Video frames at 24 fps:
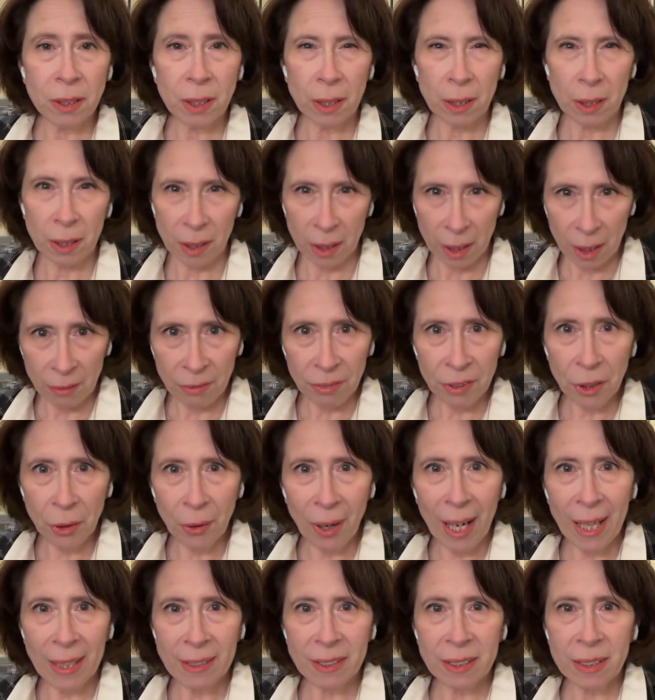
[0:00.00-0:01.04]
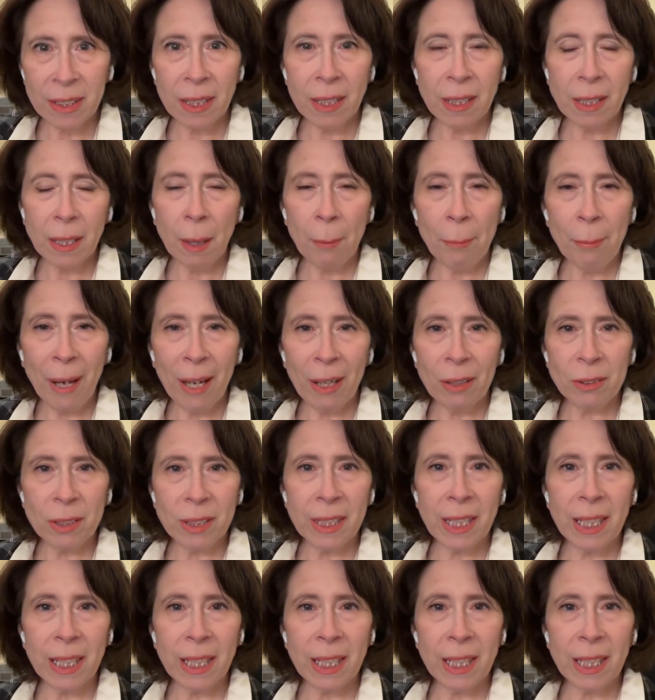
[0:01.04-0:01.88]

if you're asking about